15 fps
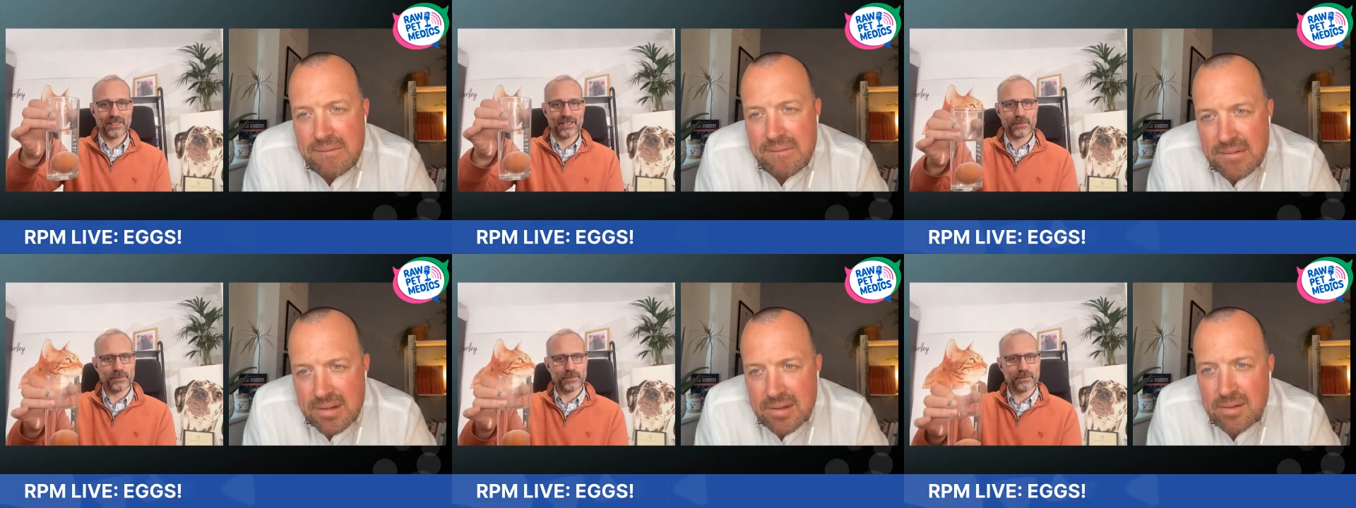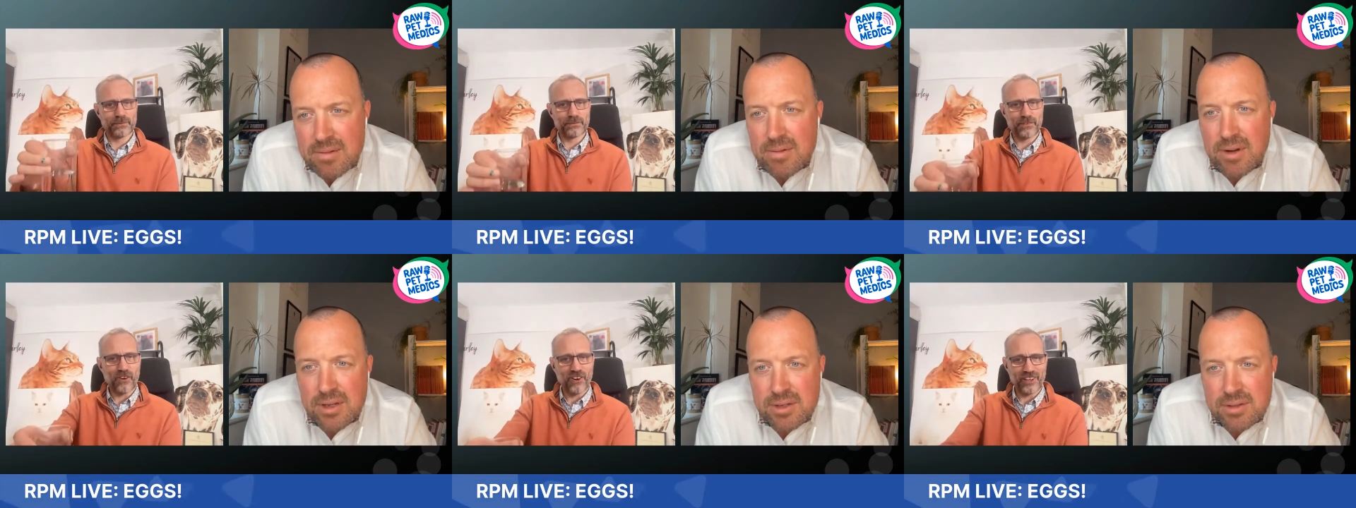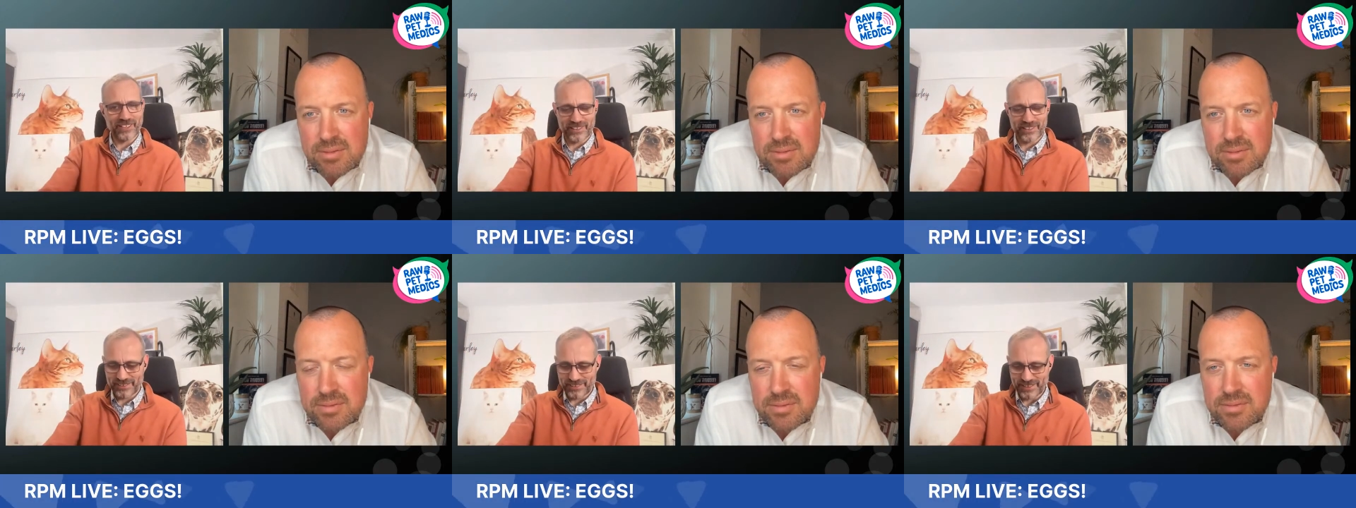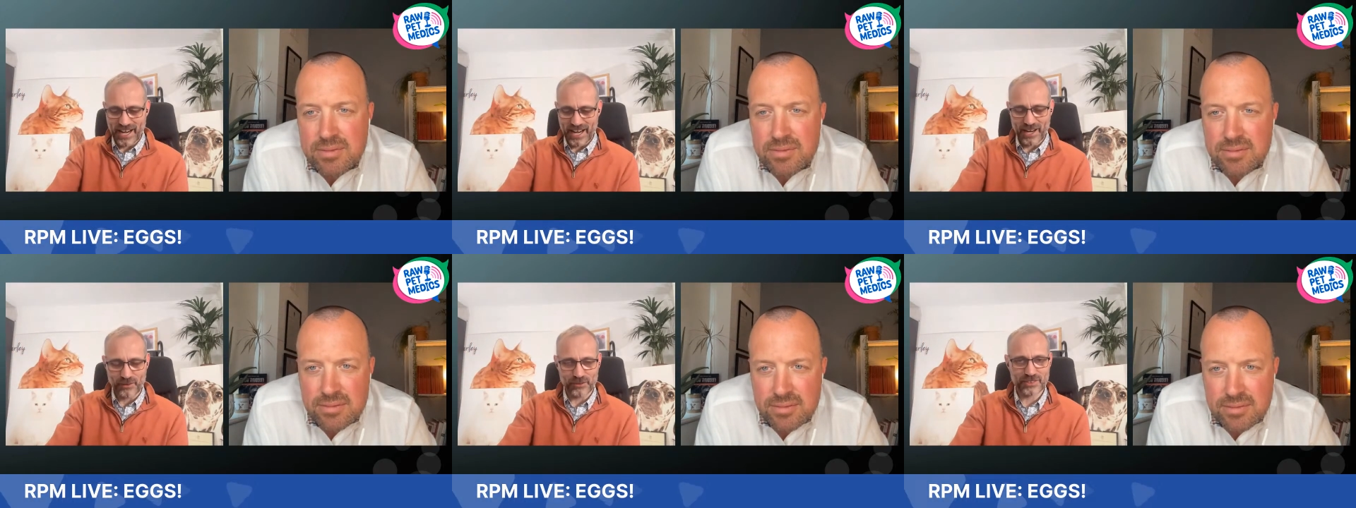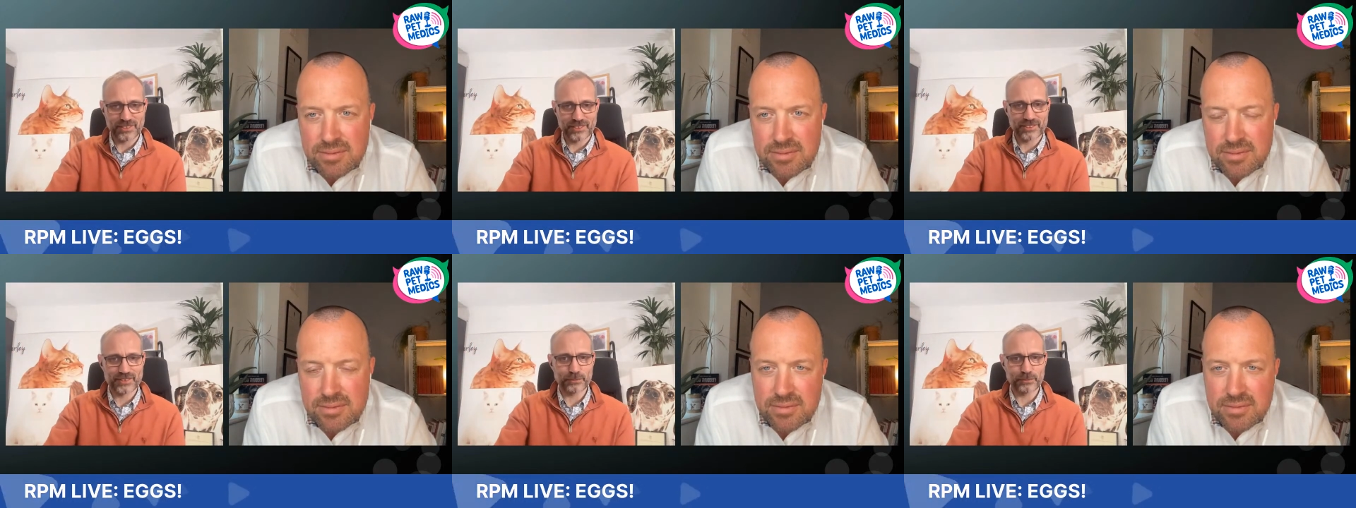Speaker 1: We will right. find out
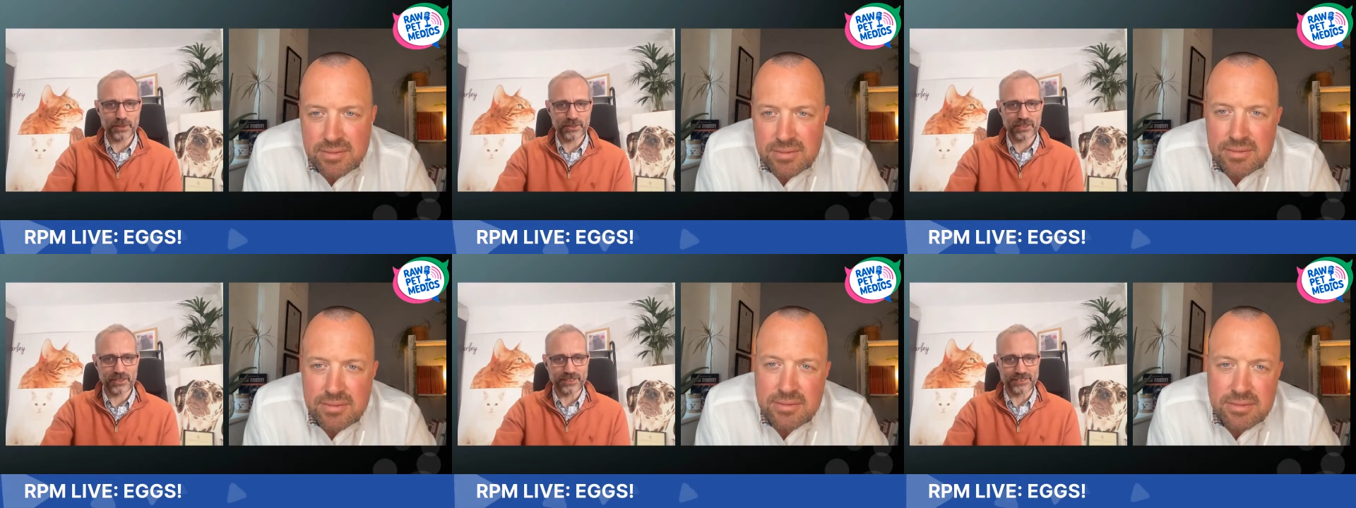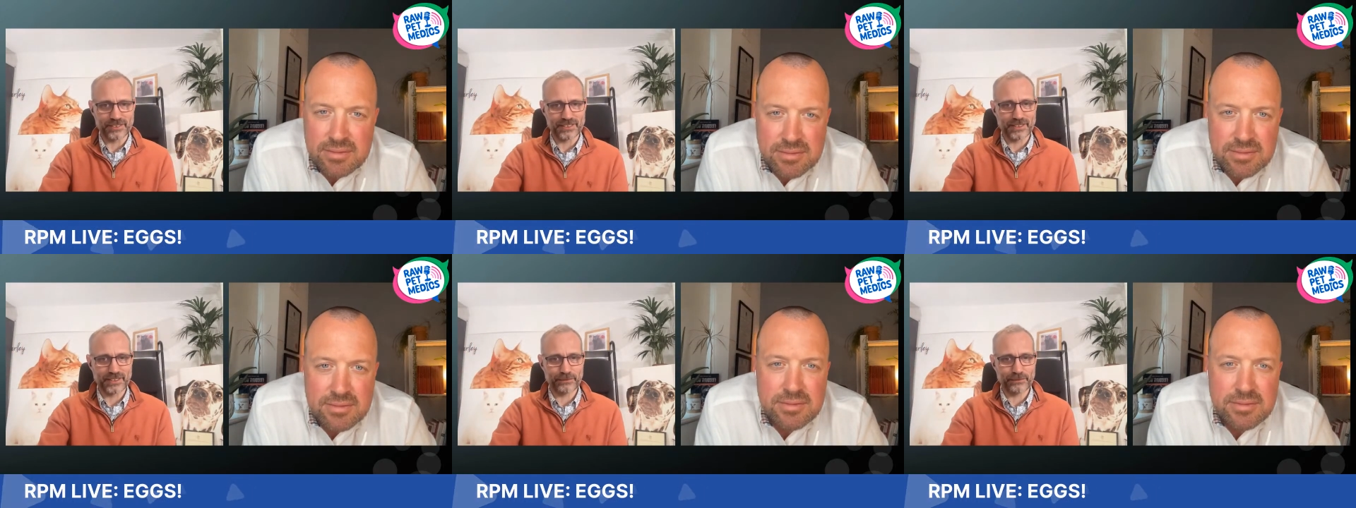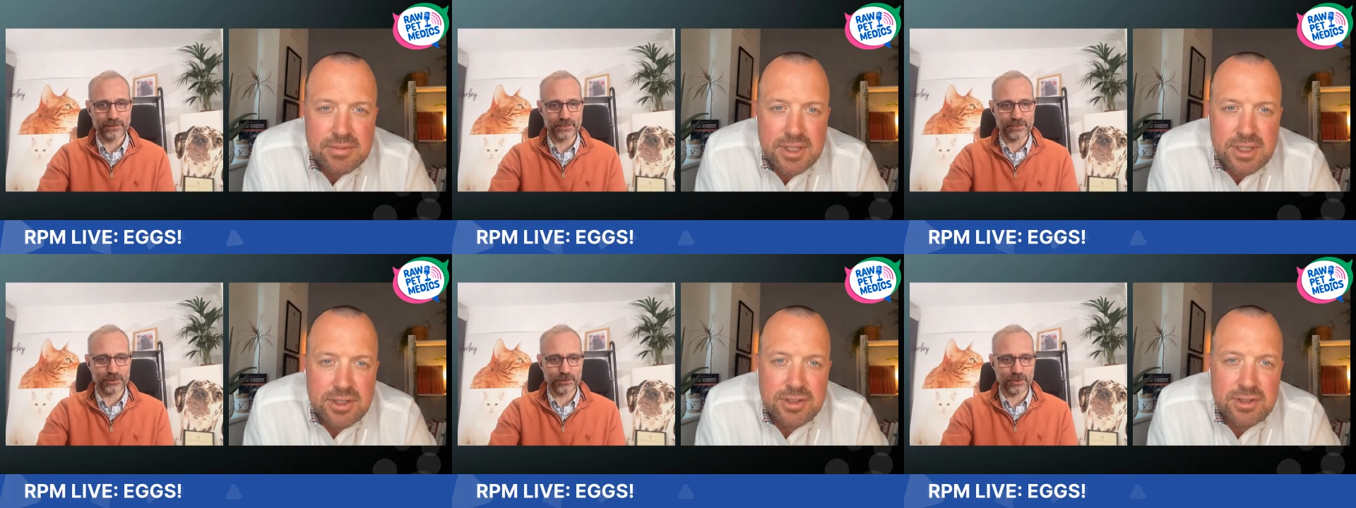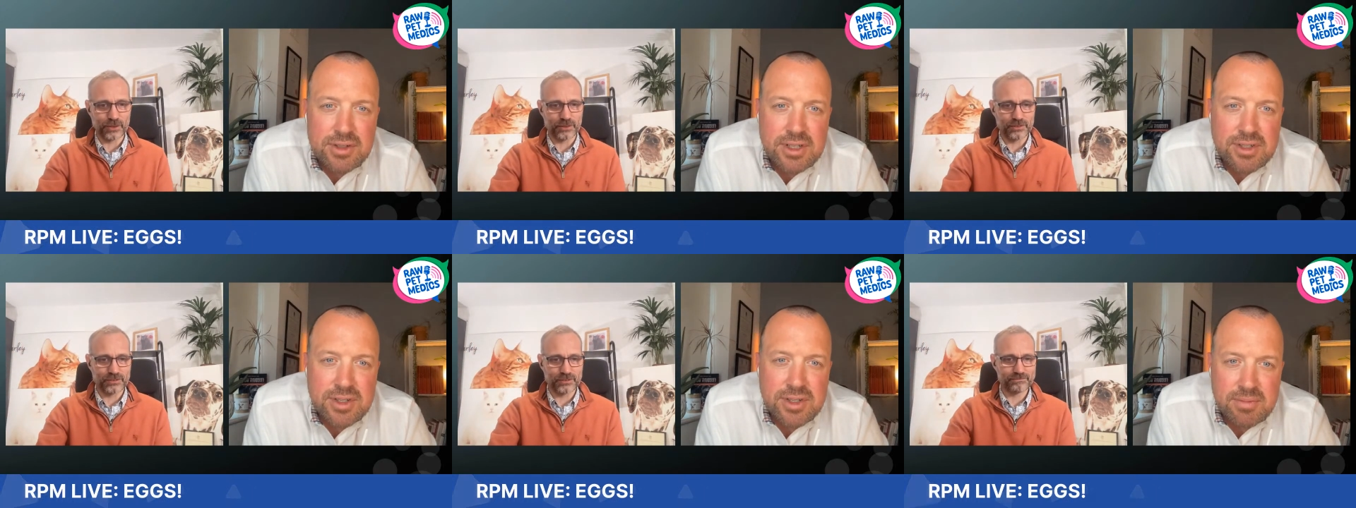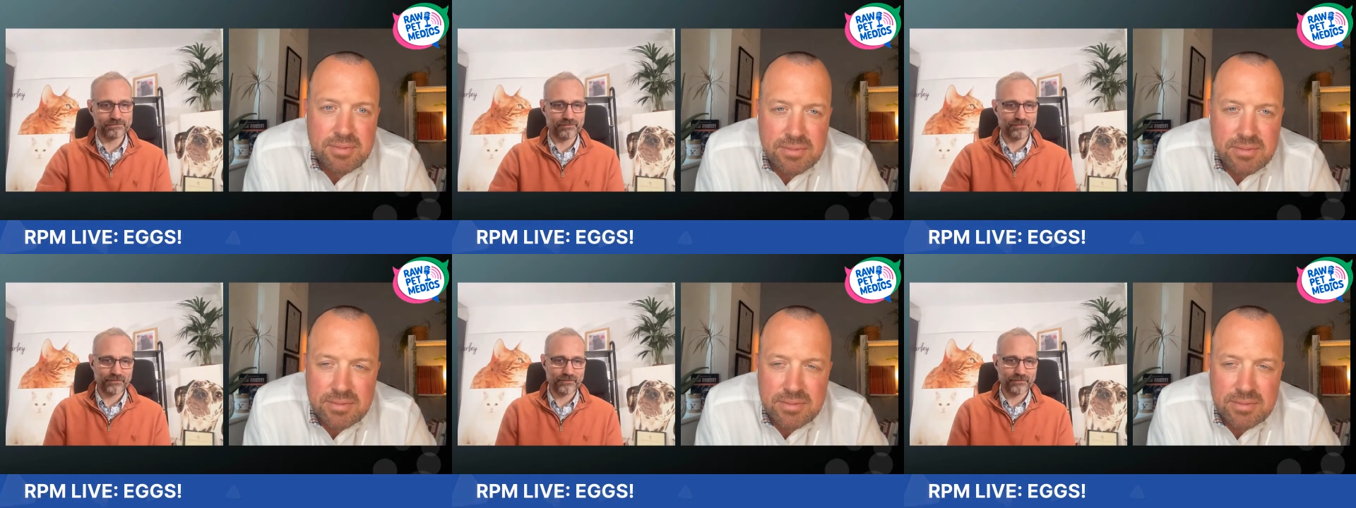tomorrow because if it's all gone,